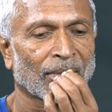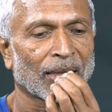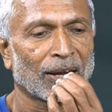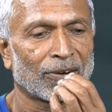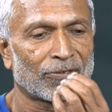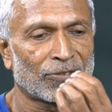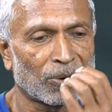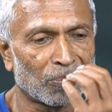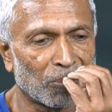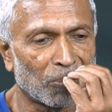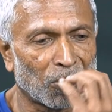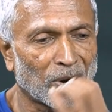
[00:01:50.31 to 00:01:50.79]

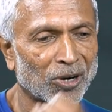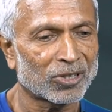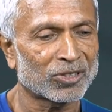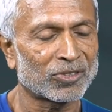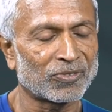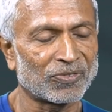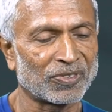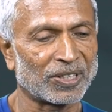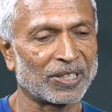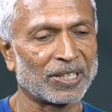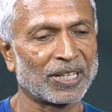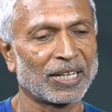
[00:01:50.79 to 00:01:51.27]
From
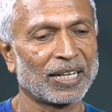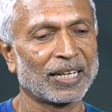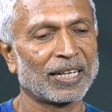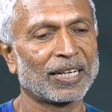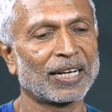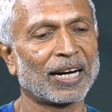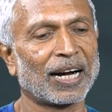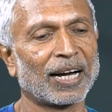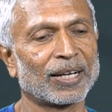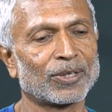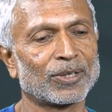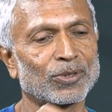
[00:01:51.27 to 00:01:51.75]
Oxford,
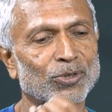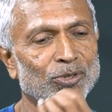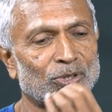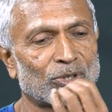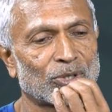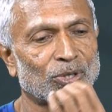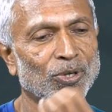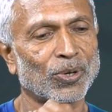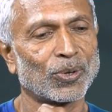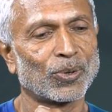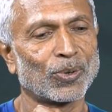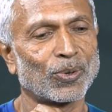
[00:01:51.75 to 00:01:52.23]
I used to
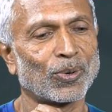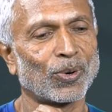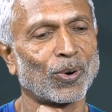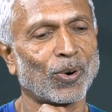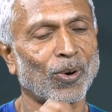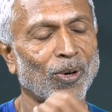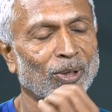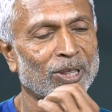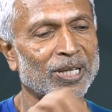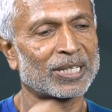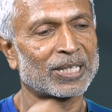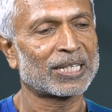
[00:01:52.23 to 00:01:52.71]
go
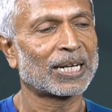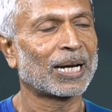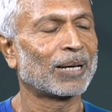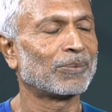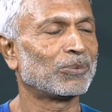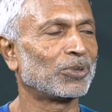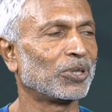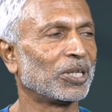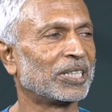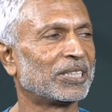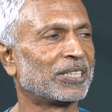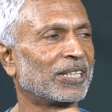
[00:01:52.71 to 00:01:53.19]
all the time
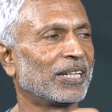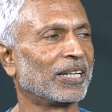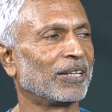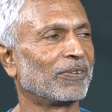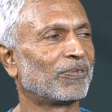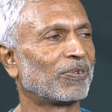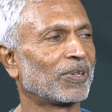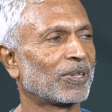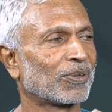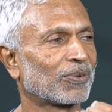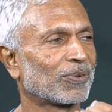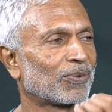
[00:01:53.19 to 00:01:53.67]
to Italy
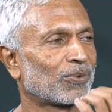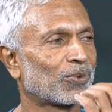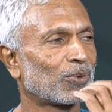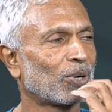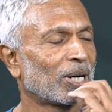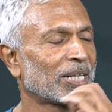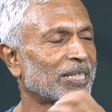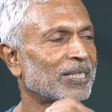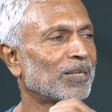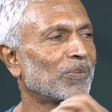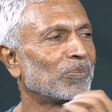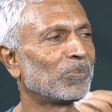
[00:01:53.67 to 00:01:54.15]
for the
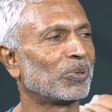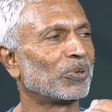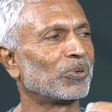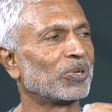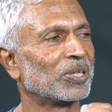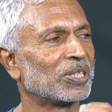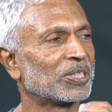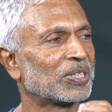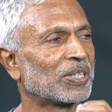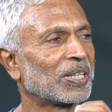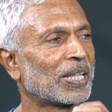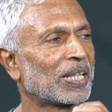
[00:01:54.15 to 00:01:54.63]
quite simple
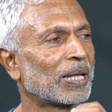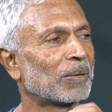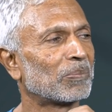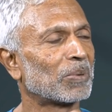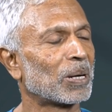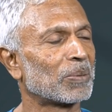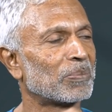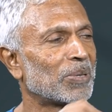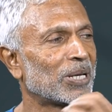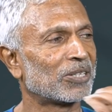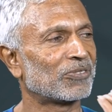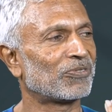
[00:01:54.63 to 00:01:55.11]
reason that
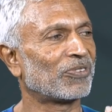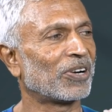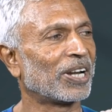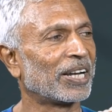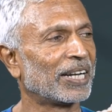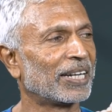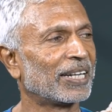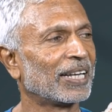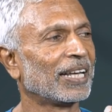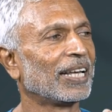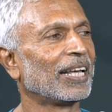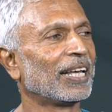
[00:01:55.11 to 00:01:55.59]
my best
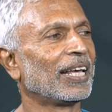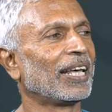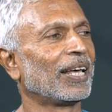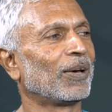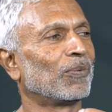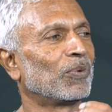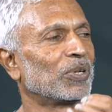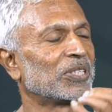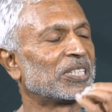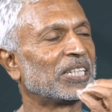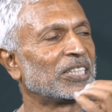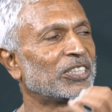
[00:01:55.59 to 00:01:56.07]
friend
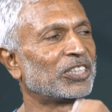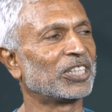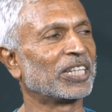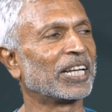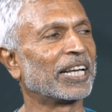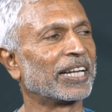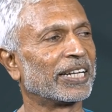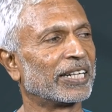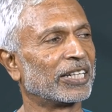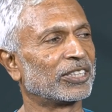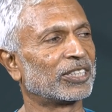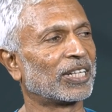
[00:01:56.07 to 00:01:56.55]
was teaching
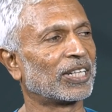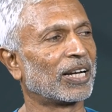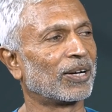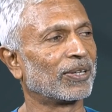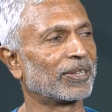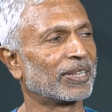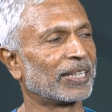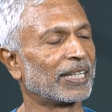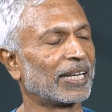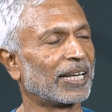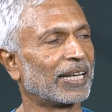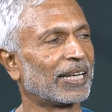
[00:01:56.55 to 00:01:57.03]
English out
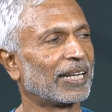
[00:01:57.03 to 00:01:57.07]
there.